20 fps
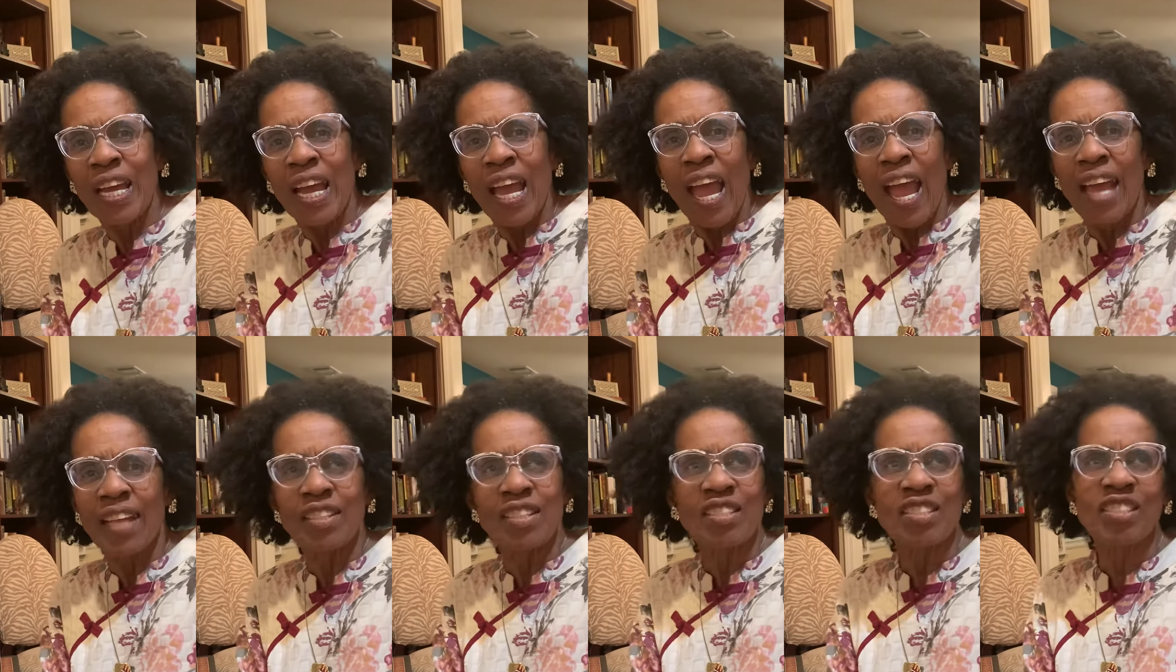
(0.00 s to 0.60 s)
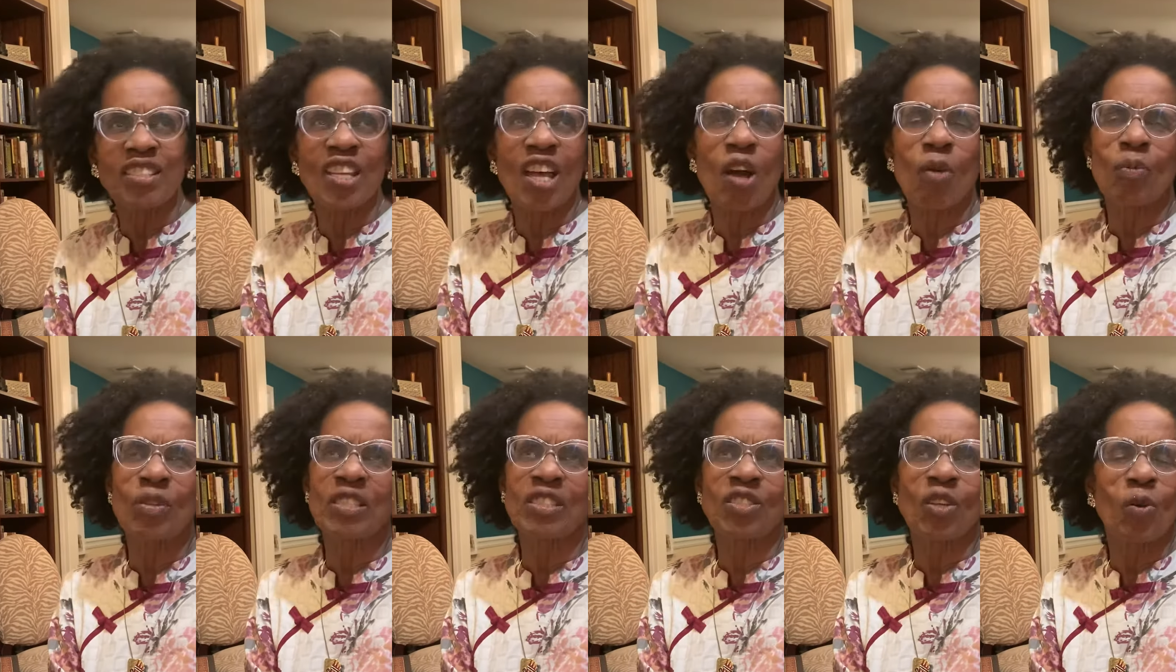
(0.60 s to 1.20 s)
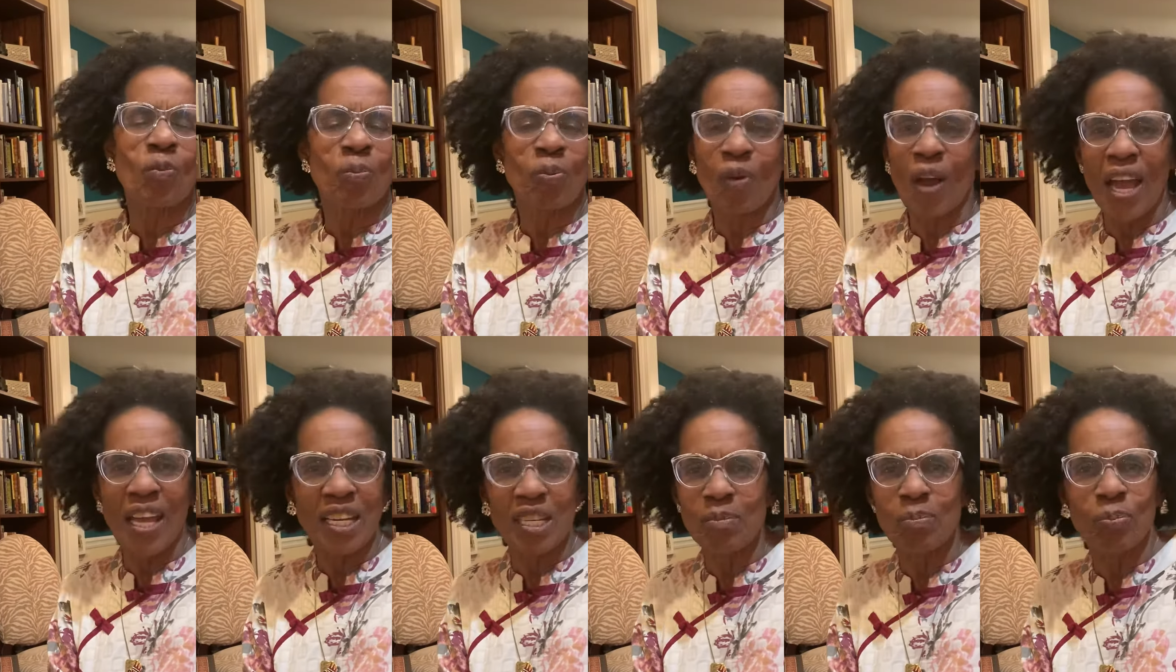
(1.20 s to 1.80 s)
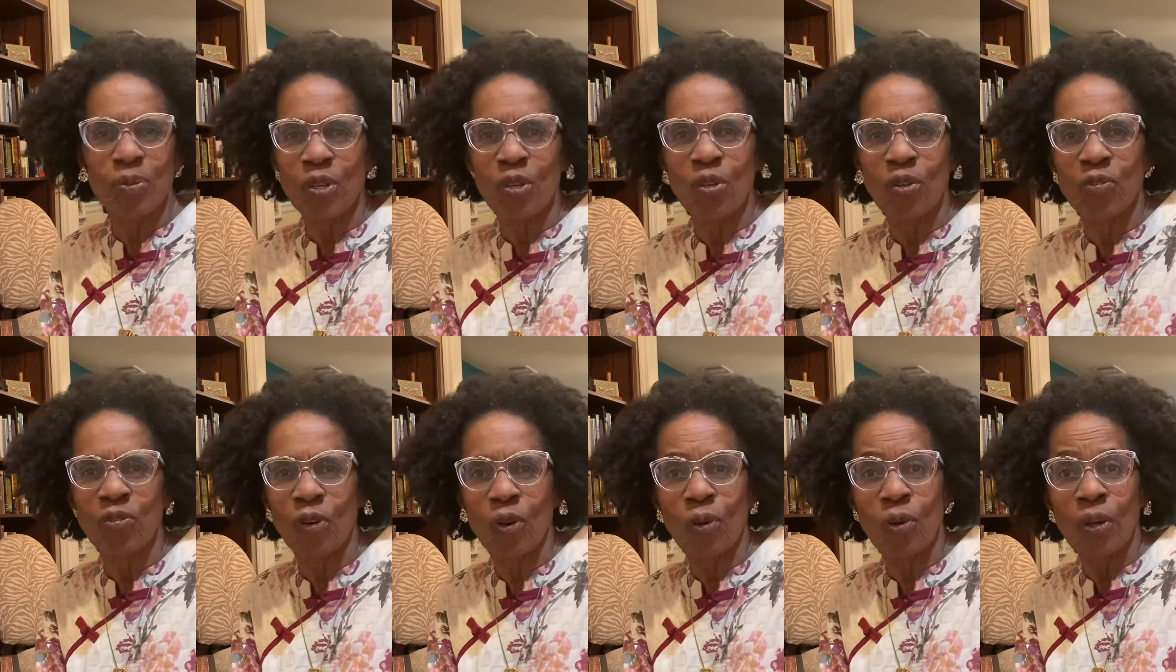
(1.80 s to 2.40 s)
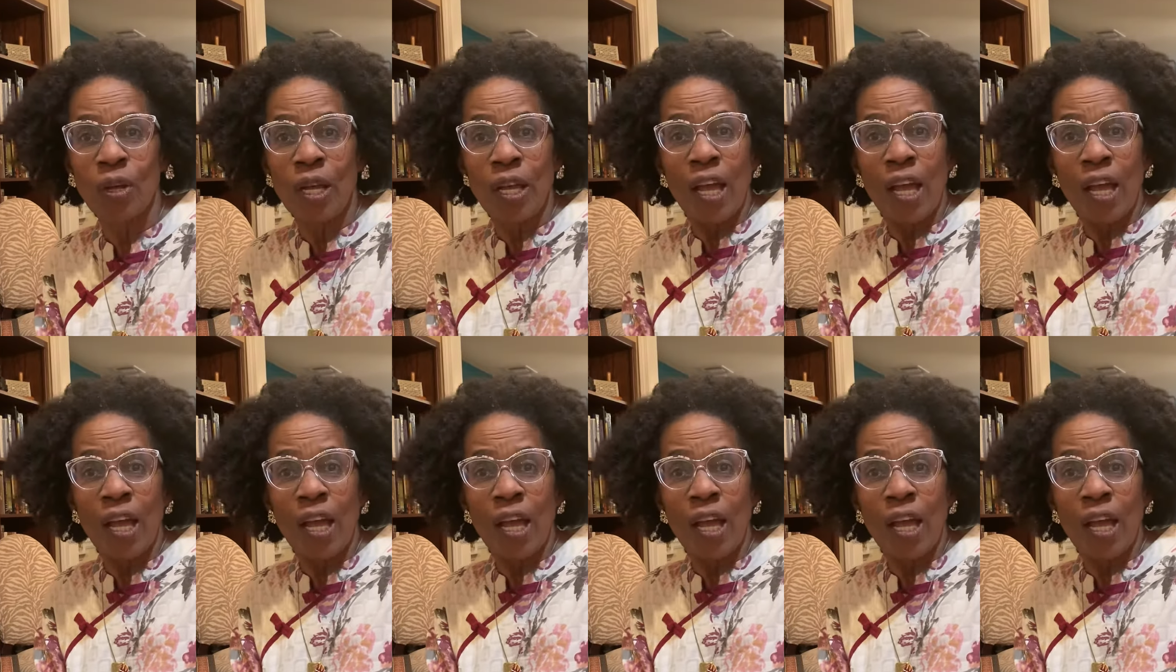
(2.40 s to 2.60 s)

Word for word: and the sun was so bright and beautiful.